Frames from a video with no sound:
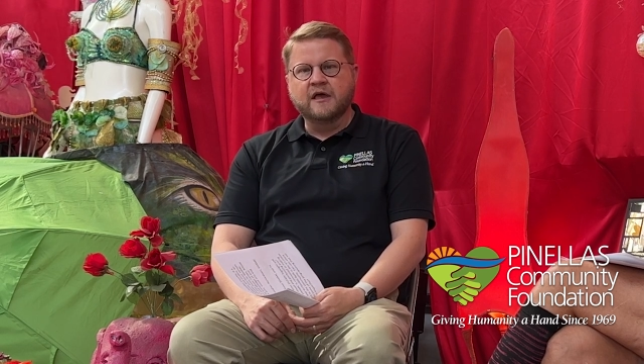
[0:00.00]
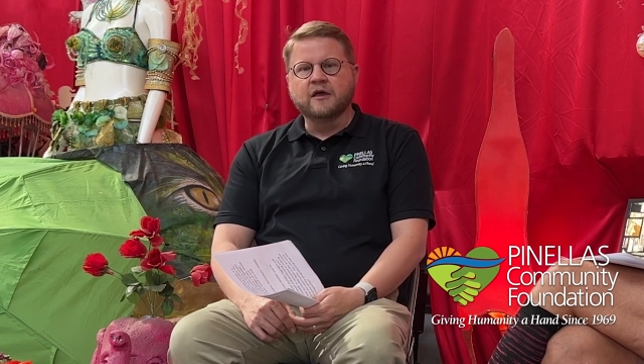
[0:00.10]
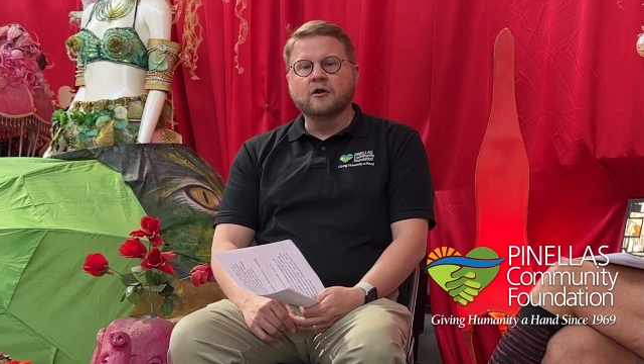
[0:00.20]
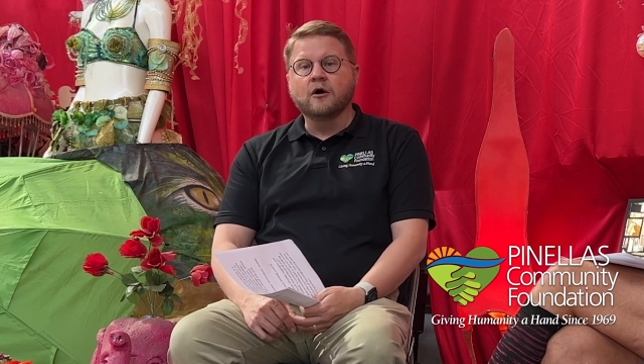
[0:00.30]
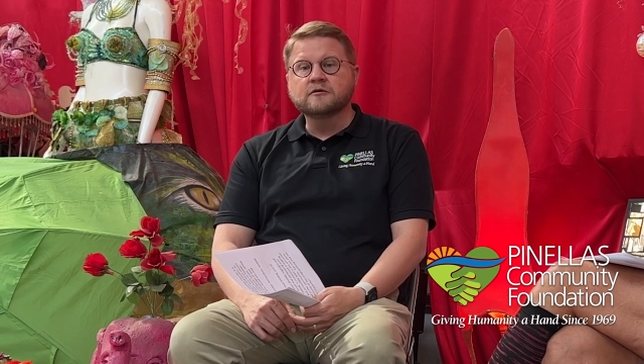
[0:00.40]

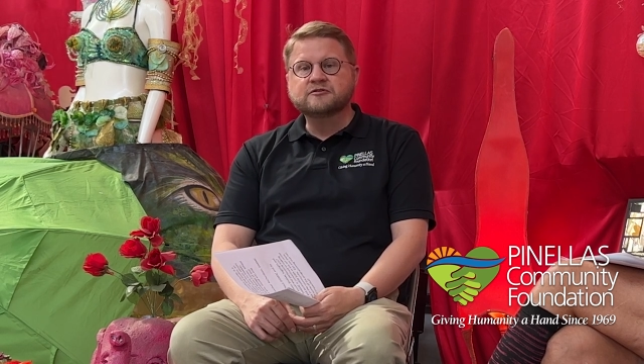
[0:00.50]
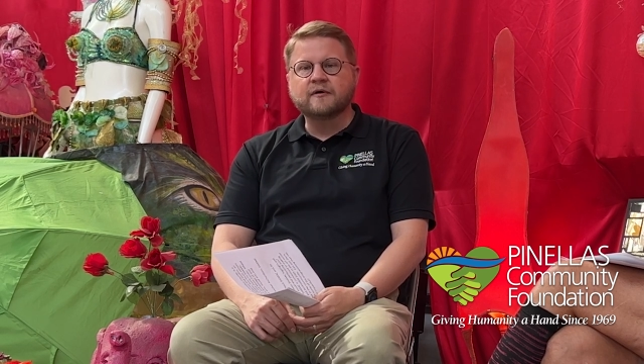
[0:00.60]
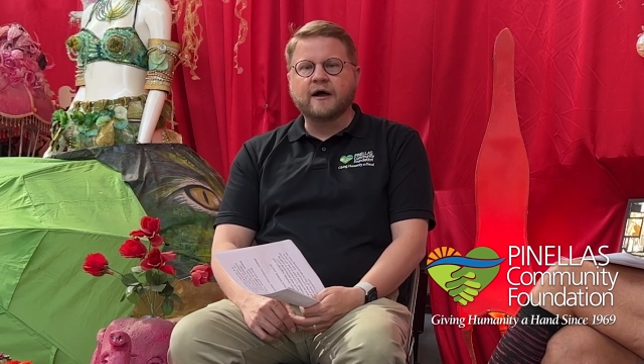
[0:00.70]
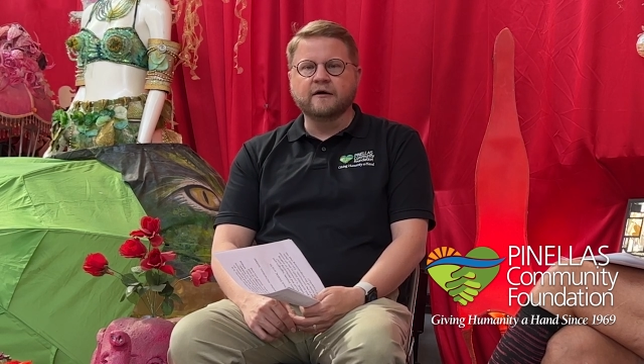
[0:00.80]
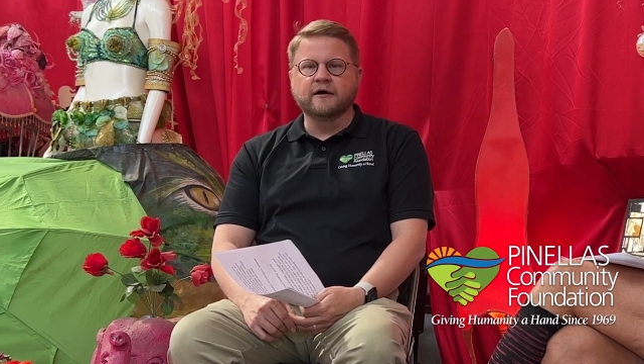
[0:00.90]
It
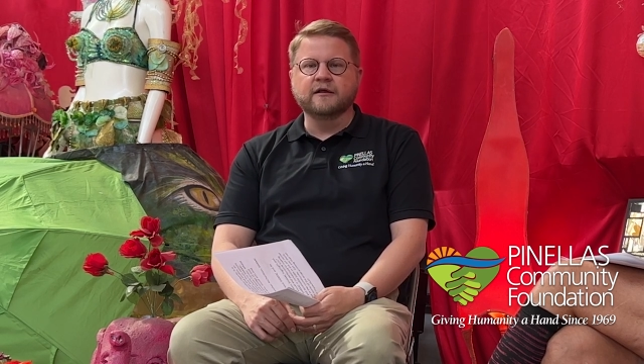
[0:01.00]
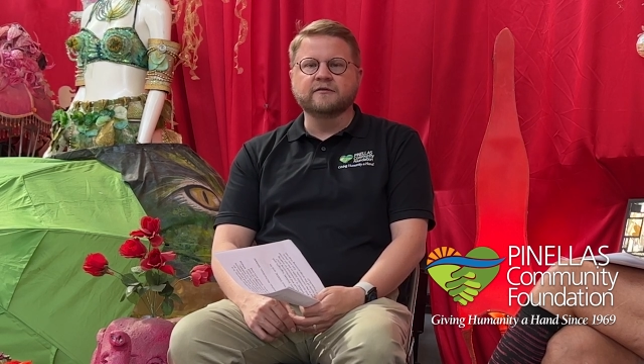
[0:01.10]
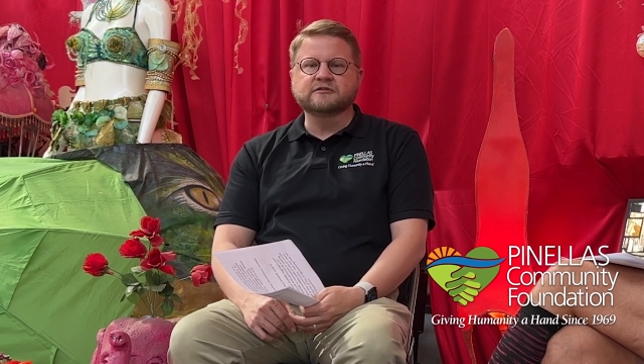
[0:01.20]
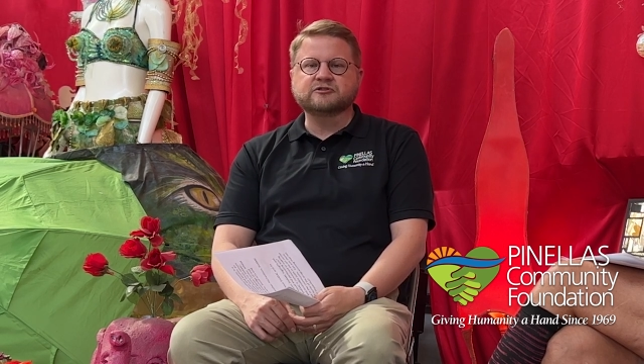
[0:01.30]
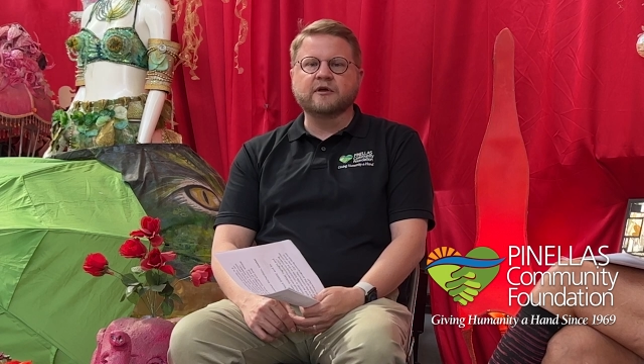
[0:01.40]
also highlighted
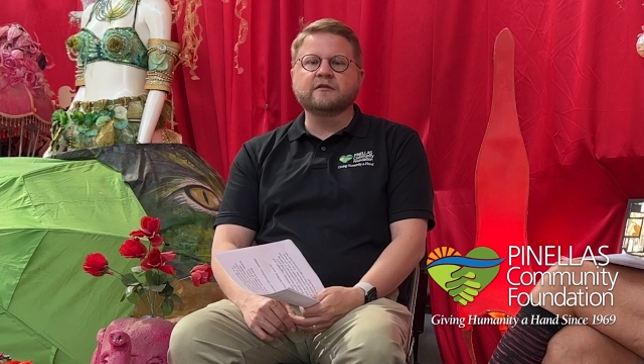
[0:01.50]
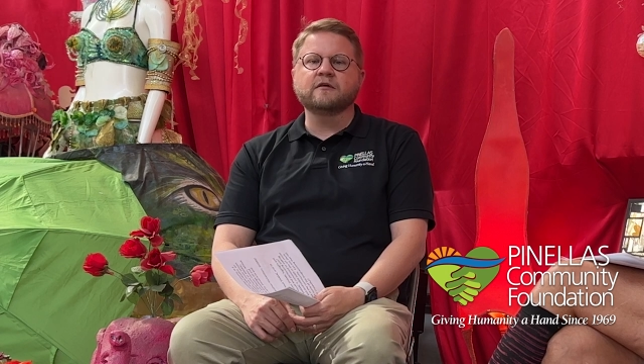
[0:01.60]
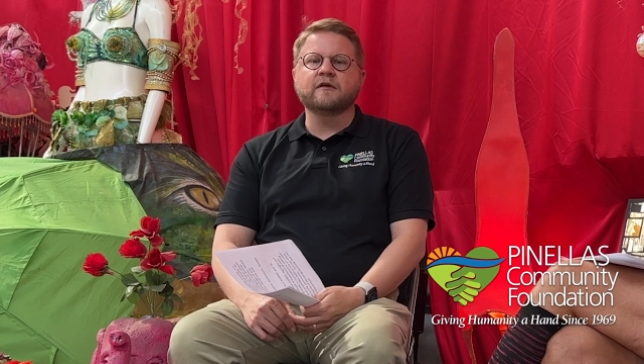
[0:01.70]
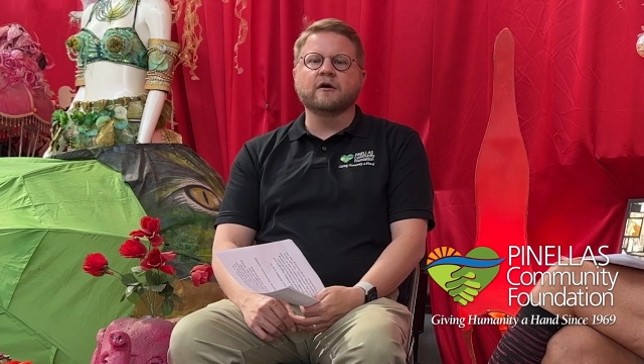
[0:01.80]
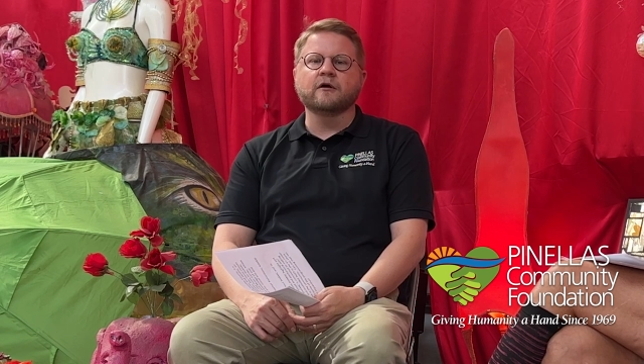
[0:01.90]
the strength
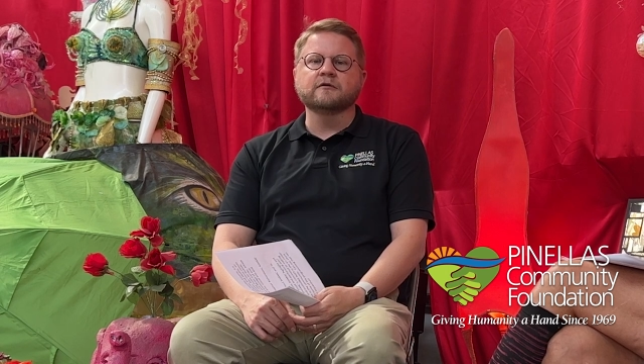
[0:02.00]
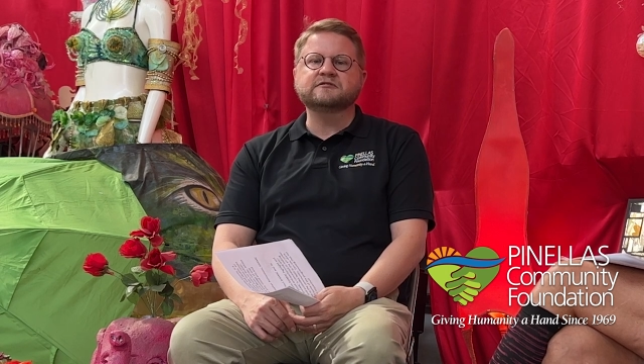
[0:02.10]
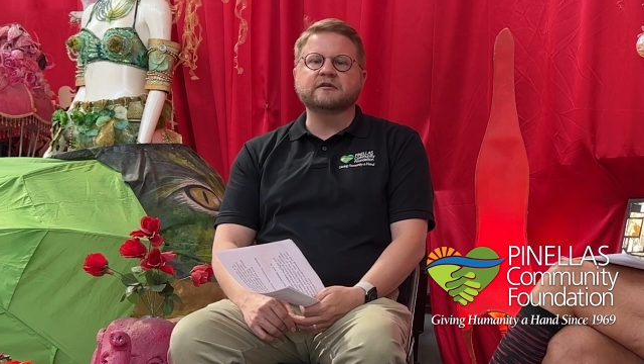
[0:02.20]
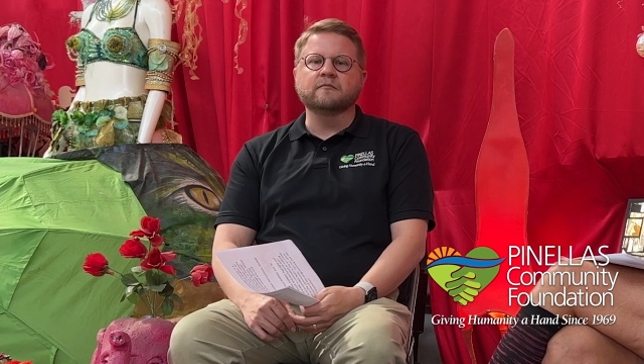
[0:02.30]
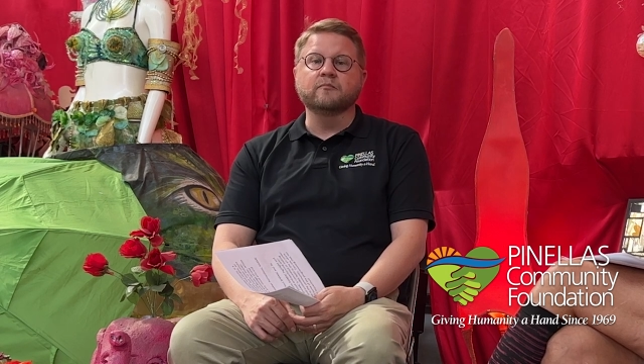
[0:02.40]
of the
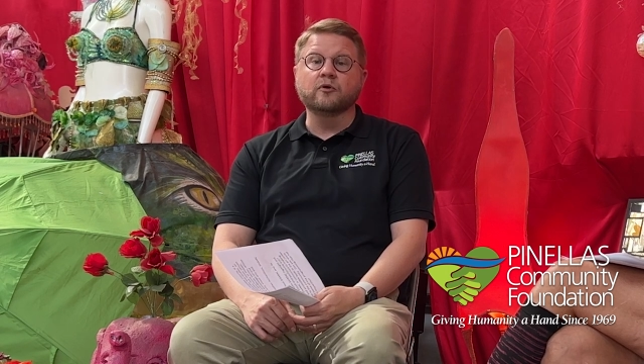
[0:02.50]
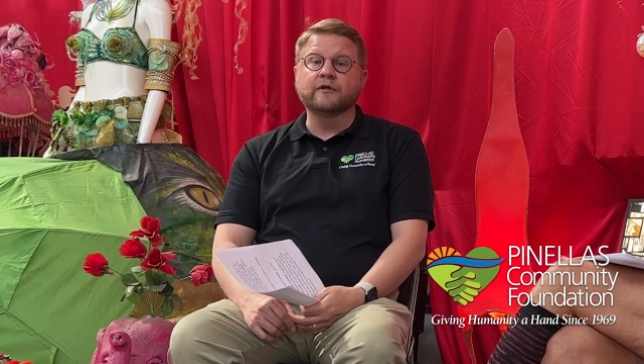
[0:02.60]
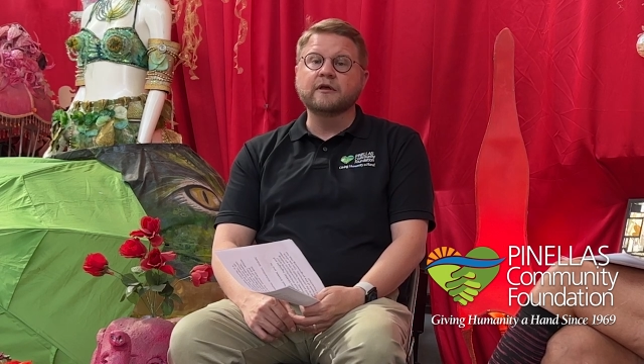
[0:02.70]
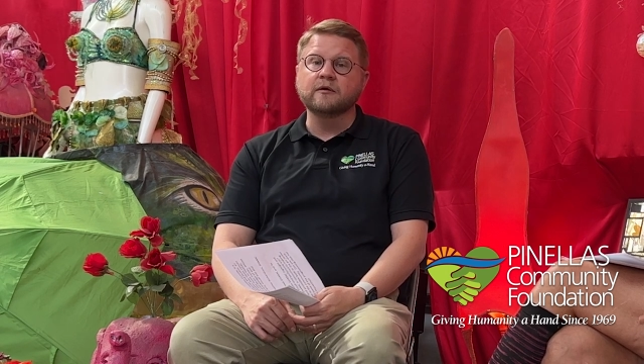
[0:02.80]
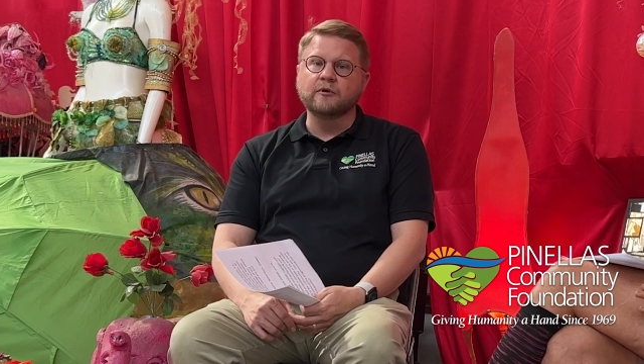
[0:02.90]
arts in
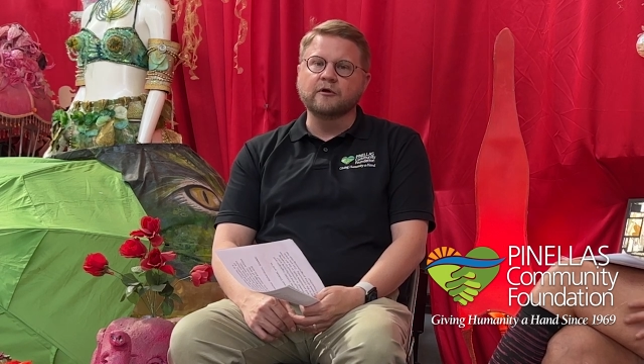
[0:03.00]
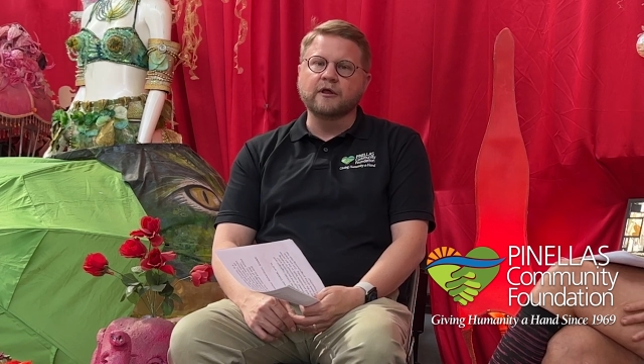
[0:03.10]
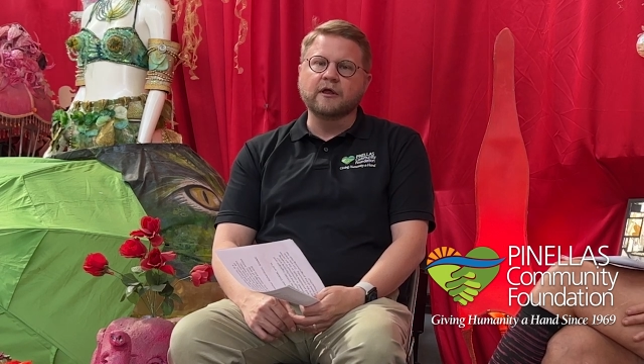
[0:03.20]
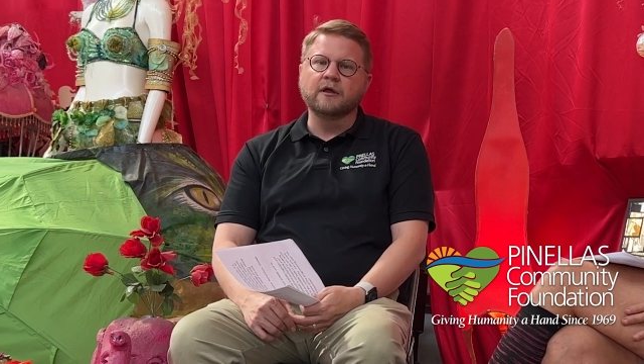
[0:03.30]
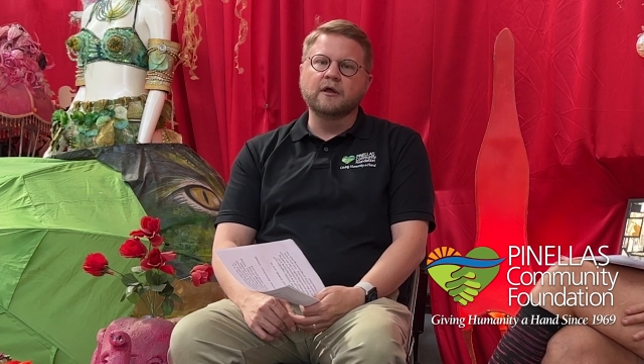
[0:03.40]
building community,